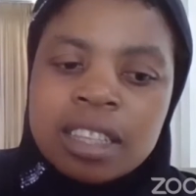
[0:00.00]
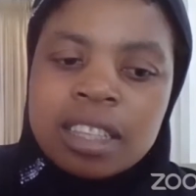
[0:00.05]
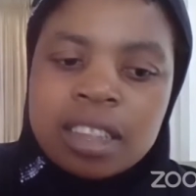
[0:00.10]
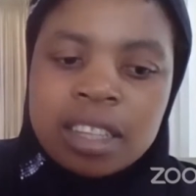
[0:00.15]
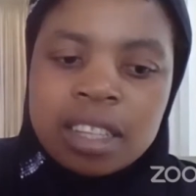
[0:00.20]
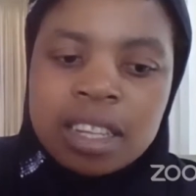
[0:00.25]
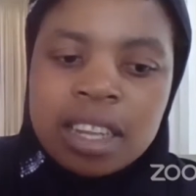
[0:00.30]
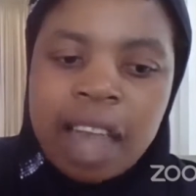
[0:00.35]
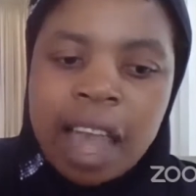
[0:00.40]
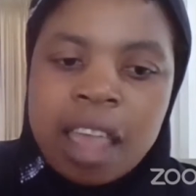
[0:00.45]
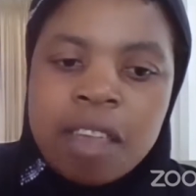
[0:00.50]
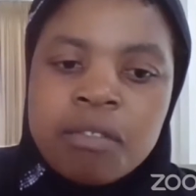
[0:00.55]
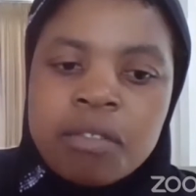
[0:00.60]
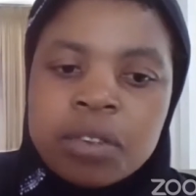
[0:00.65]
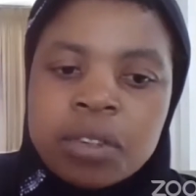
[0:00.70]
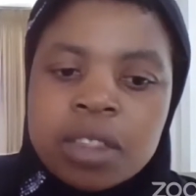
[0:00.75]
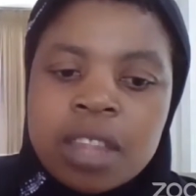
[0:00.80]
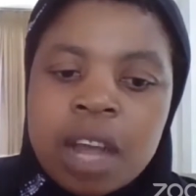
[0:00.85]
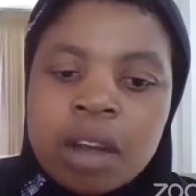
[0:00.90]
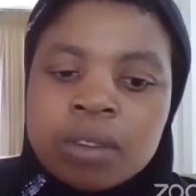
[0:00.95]
life
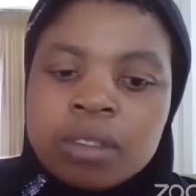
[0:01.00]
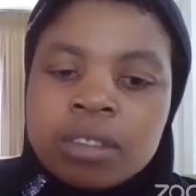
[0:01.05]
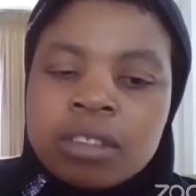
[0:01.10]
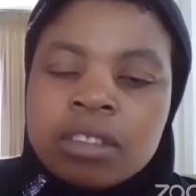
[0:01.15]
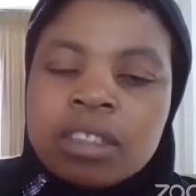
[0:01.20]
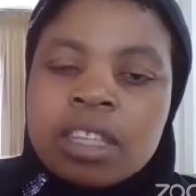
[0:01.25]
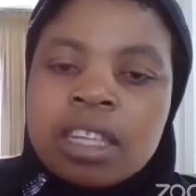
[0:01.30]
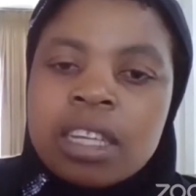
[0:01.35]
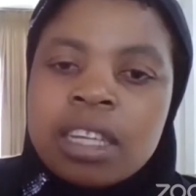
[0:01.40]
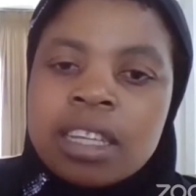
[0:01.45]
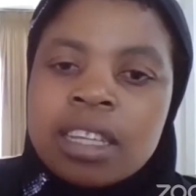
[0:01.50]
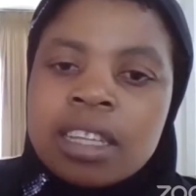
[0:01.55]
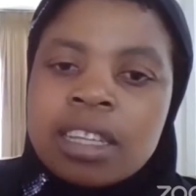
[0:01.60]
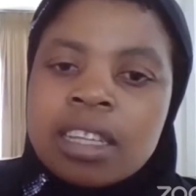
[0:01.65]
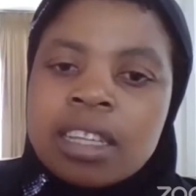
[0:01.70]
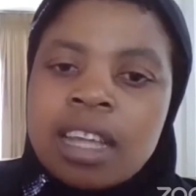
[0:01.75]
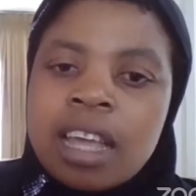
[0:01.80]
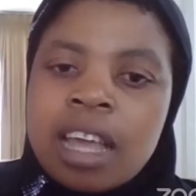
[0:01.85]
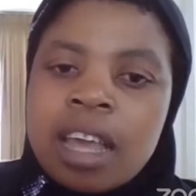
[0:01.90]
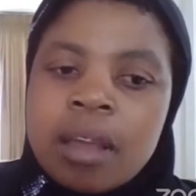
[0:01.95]
without
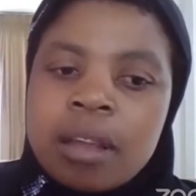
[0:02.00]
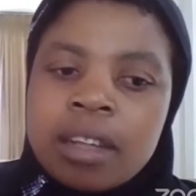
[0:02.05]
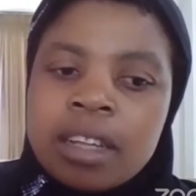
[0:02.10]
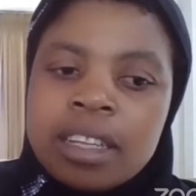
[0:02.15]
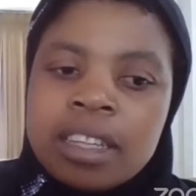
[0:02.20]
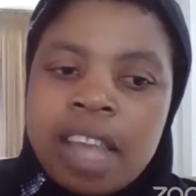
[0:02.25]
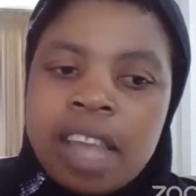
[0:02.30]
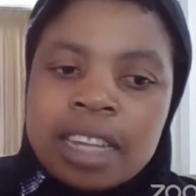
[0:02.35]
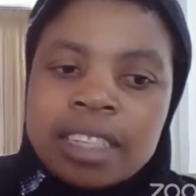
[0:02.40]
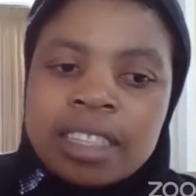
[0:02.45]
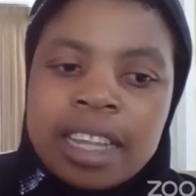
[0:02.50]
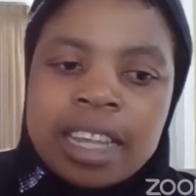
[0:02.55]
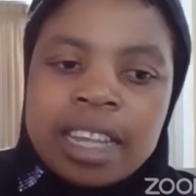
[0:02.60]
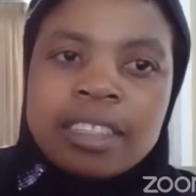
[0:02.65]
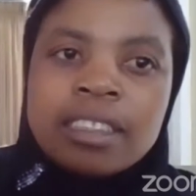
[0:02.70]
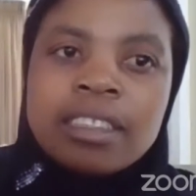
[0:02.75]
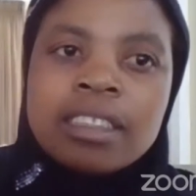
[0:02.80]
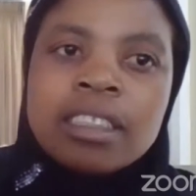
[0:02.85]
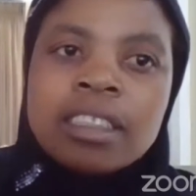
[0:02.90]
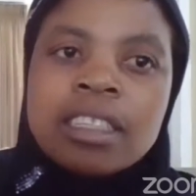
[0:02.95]
their
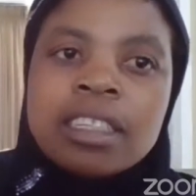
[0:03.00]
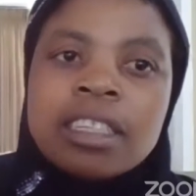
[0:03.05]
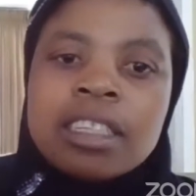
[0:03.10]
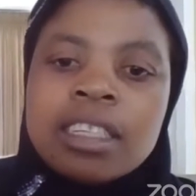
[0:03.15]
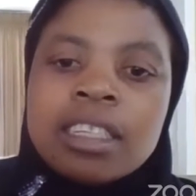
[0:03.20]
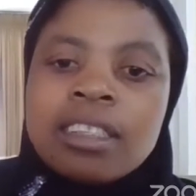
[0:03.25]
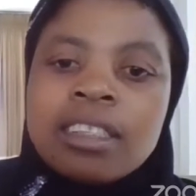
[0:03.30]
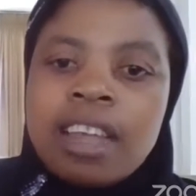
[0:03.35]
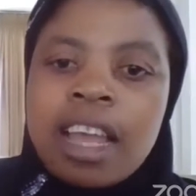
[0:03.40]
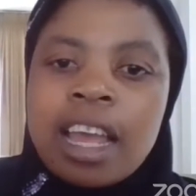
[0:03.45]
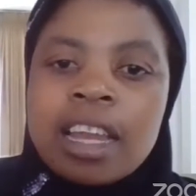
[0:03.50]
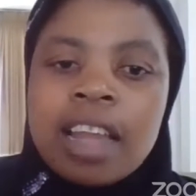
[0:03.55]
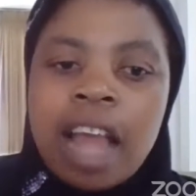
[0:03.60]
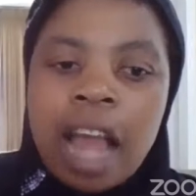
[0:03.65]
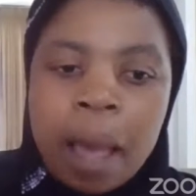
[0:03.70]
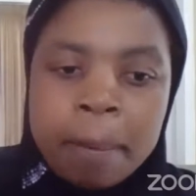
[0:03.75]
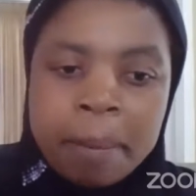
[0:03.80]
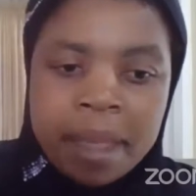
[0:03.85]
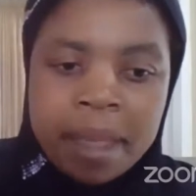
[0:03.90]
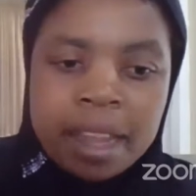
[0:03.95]
daddy, it can
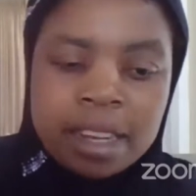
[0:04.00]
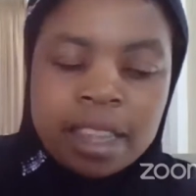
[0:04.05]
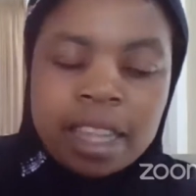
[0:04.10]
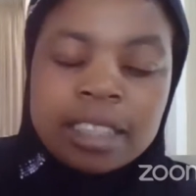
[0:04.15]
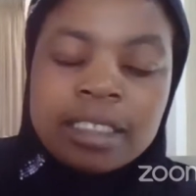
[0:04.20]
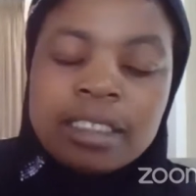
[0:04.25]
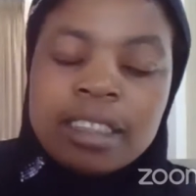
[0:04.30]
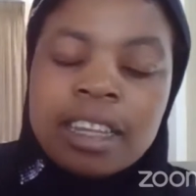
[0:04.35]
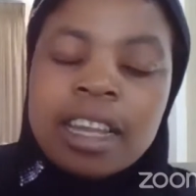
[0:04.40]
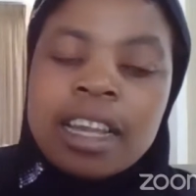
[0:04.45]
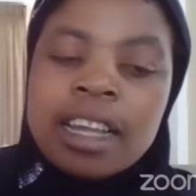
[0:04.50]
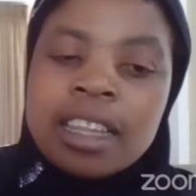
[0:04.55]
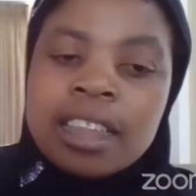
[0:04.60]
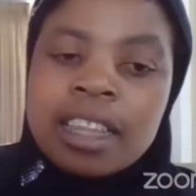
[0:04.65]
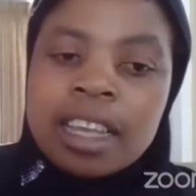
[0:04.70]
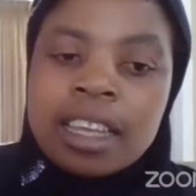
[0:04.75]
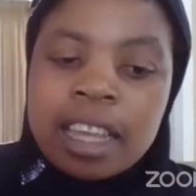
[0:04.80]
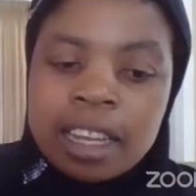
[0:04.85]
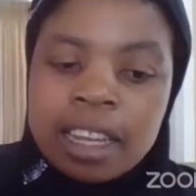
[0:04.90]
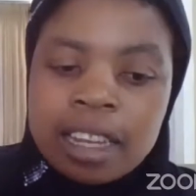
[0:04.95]
happen that
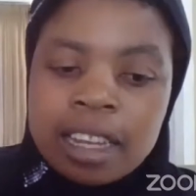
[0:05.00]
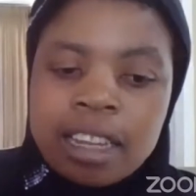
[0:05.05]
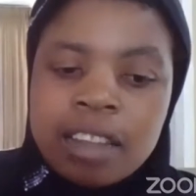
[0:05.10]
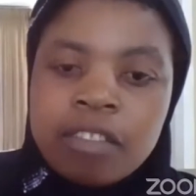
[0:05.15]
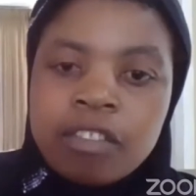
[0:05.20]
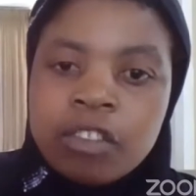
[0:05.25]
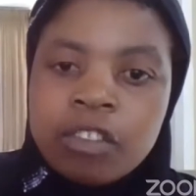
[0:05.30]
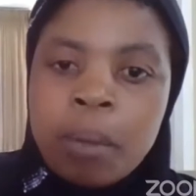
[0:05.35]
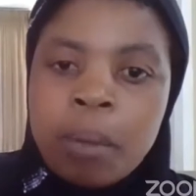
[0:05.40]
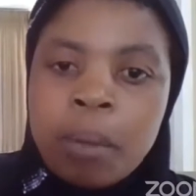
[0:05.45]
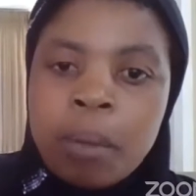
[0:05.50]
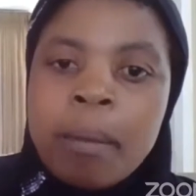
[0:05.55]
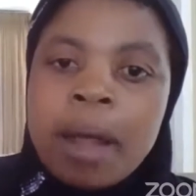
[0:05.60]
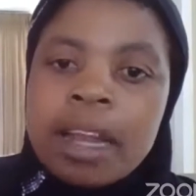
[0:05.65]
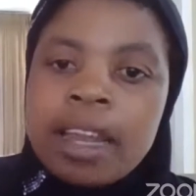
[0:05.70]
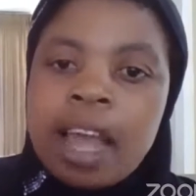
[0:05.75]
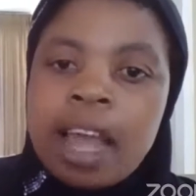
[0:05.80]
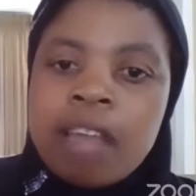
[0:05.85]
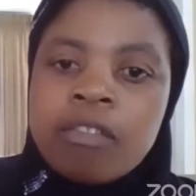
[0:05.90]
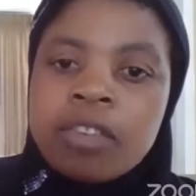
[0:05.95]
they can live normal
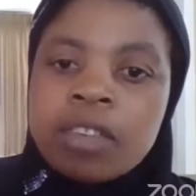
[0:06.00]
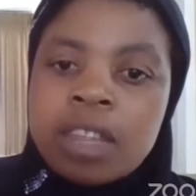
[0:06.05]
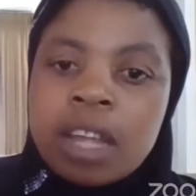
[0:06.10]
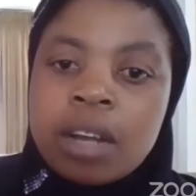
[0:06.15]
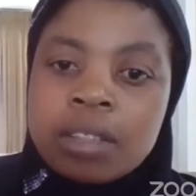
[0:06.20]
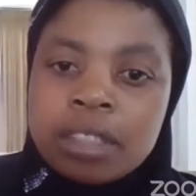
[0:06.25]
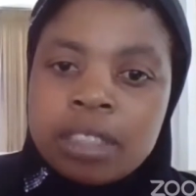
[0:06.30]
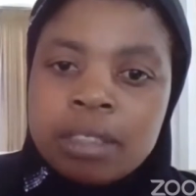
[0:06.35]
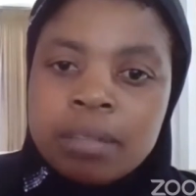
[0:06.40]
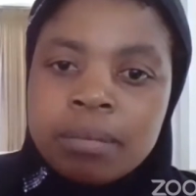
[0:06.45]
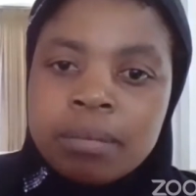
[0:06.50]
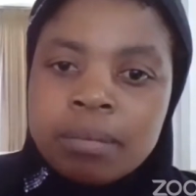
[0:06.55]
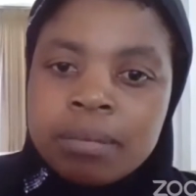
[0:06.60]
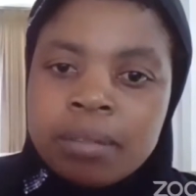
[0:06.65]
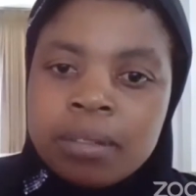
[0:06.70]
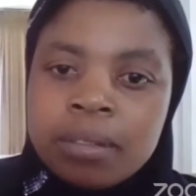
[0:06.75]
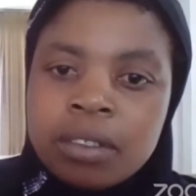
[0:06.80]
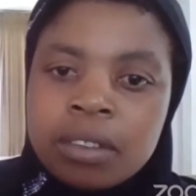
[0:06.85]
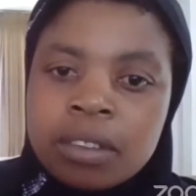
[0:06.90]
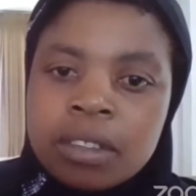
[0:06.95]
life without him,
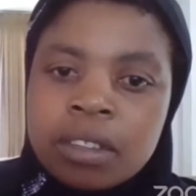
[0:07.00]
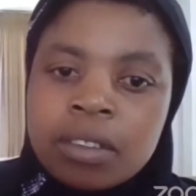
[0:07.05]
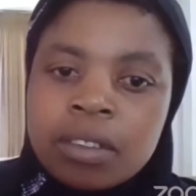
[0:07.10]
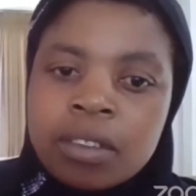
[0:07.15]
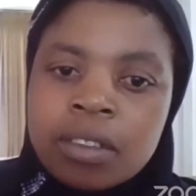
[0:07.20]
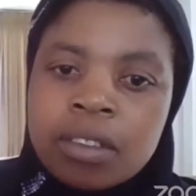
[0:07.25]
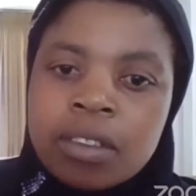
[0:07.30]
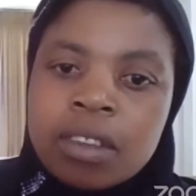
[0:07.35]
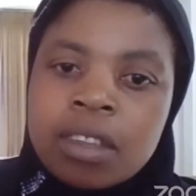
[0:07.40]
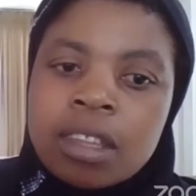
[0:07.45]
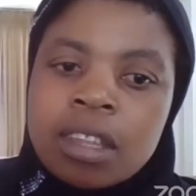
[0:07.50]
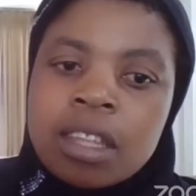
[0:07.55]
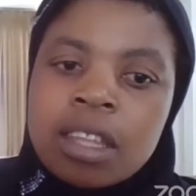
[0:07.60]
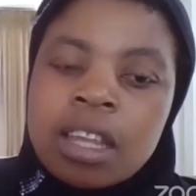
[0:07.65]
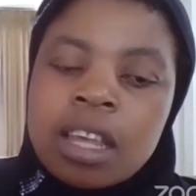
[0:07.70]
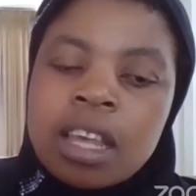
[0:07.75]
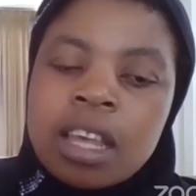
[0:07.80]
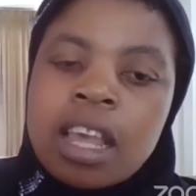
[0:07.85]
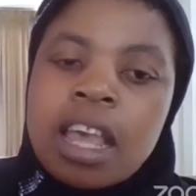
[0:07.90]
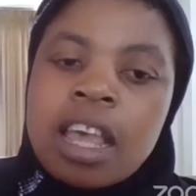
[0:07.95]

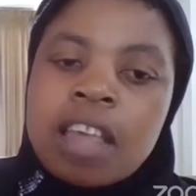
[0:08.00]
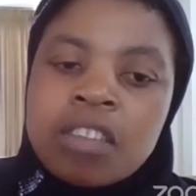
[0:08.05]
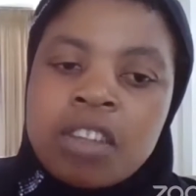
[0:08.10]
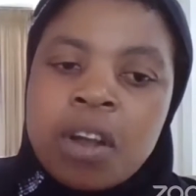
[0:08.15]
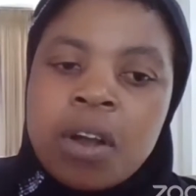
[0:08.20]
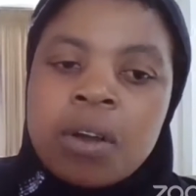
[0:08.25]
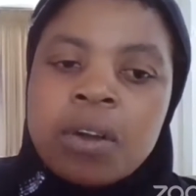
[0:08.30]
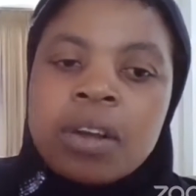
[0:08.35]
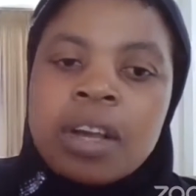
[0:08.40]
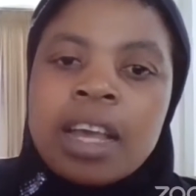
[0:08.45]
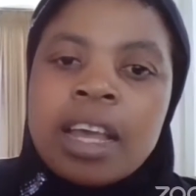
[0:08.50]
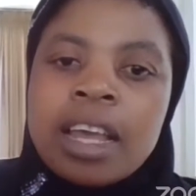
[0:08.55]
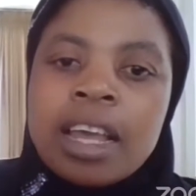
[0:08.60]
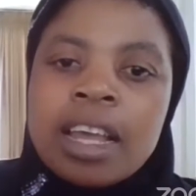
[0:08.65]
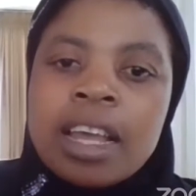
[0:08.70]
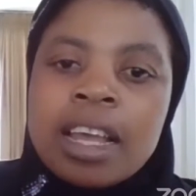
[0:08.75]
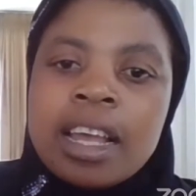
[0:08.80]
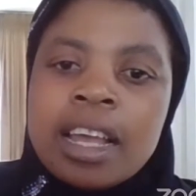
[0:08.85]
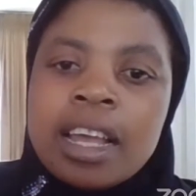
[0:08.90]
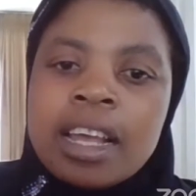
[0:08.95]
as long
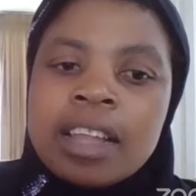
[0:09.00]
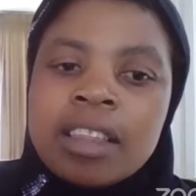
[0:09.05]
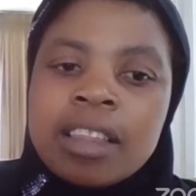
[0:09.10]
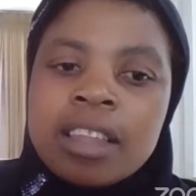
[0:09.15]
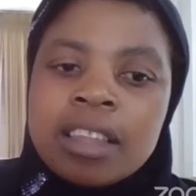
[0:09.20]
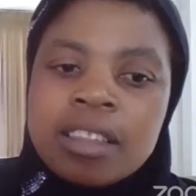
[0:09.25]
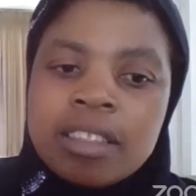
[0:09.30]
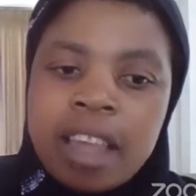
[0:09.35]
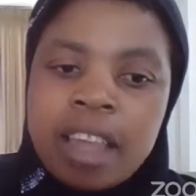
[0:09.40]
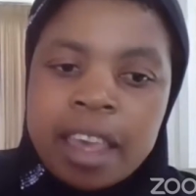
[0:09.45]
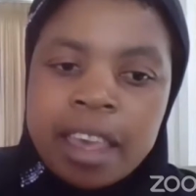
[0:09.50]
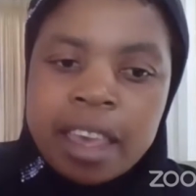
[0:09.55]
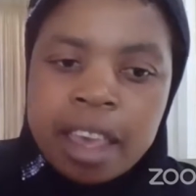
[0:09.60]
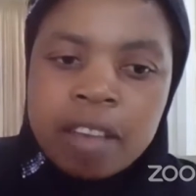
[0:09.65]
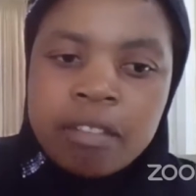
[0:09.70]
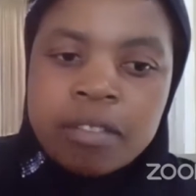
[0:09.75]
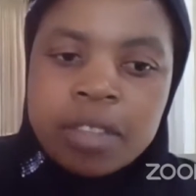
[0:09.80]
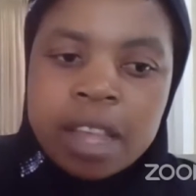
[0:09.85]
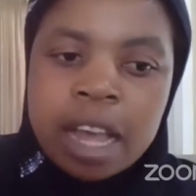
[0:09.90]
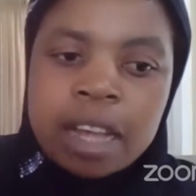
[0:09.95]
they
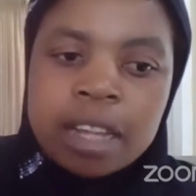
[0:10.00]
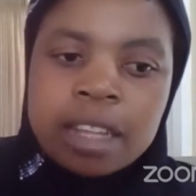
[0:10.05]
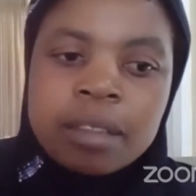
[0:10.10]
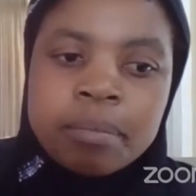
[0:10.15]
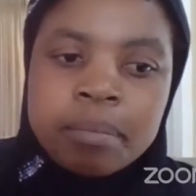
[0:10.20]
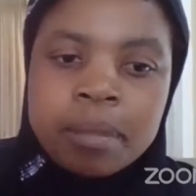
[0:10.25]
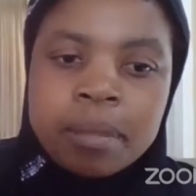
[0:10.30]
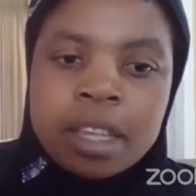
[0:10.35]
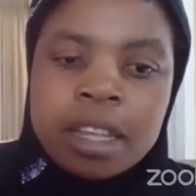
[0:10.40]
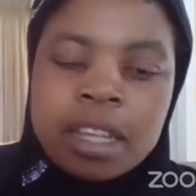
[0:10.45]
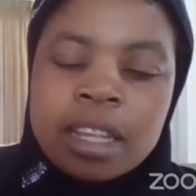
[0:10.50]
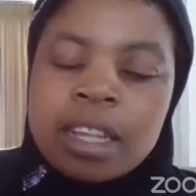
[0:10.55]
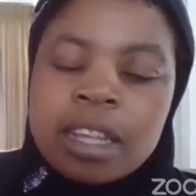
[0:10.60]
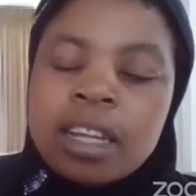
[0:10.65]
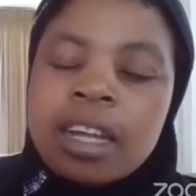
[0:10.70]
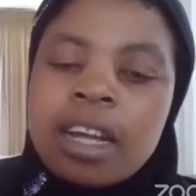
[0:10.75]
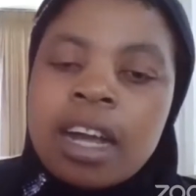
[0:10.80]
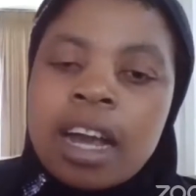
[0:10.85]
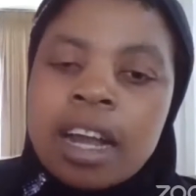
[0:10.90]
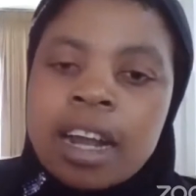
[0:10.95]
have
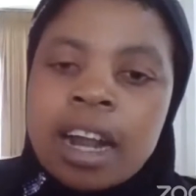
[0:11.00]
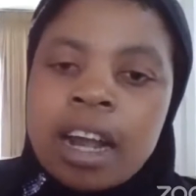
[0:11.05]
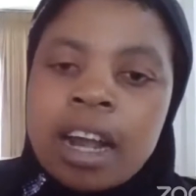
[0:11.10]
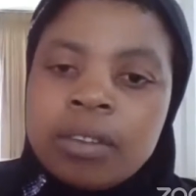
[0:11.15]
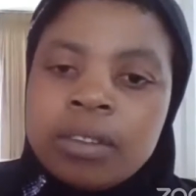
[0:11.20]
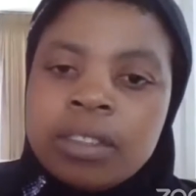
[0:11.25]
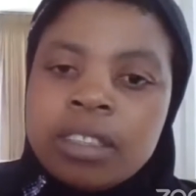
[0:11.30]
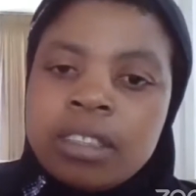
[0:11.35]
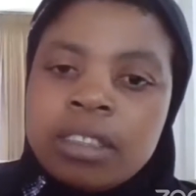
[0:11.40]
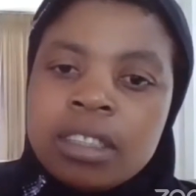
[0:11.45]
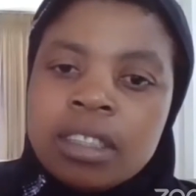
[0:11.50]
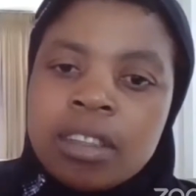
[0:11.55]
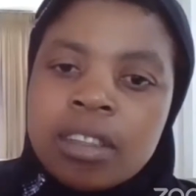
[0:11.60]
me around.